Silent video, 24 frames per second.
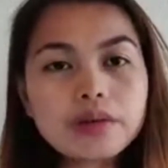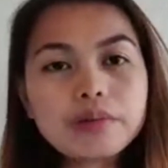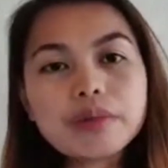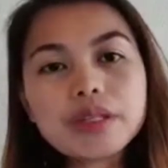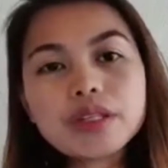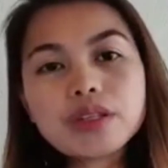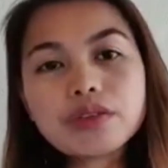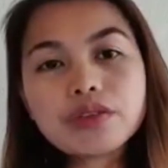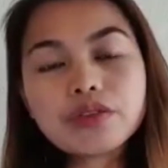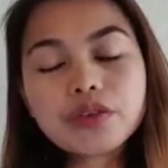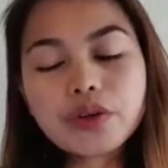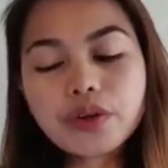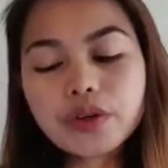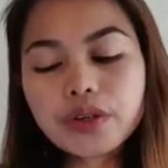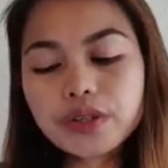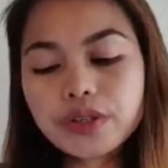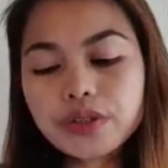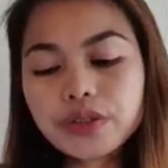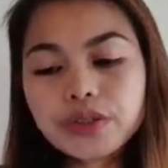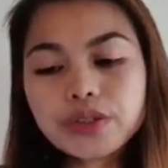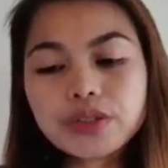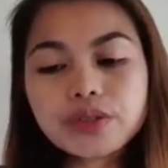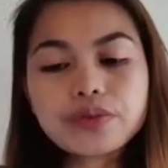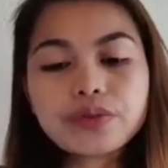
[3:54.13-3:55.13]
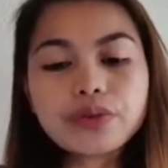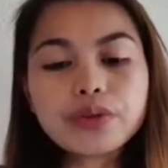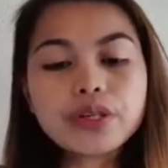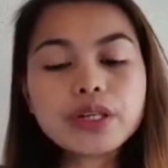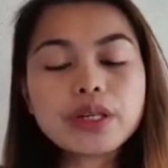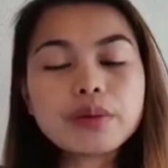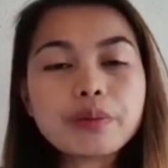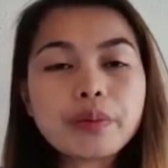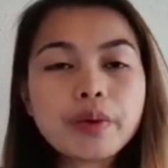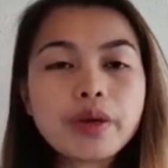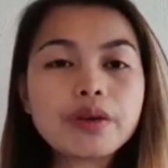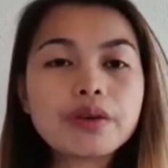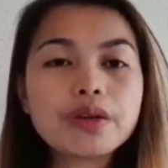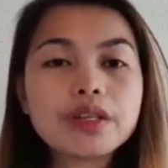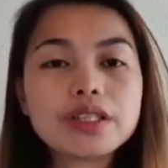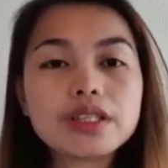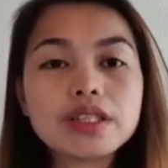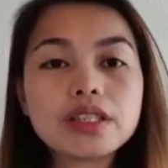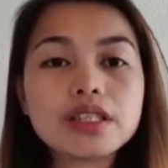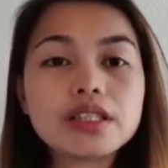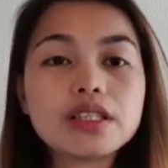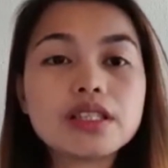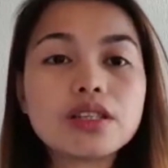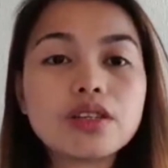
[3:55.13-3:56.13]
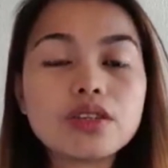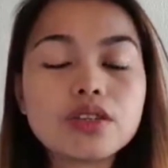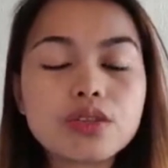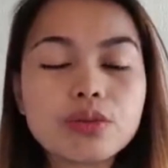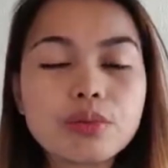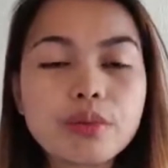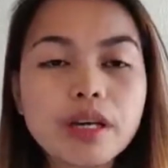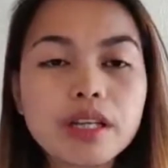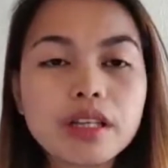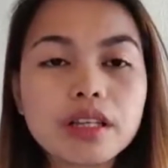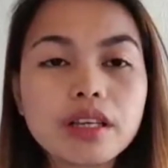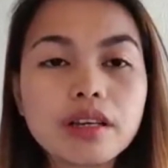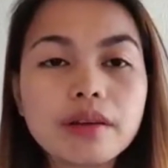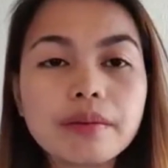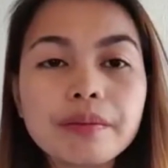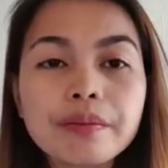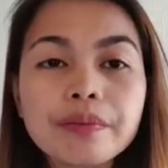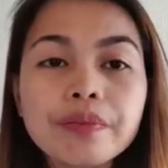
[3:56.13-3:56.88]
But of course, for the parents is automatic.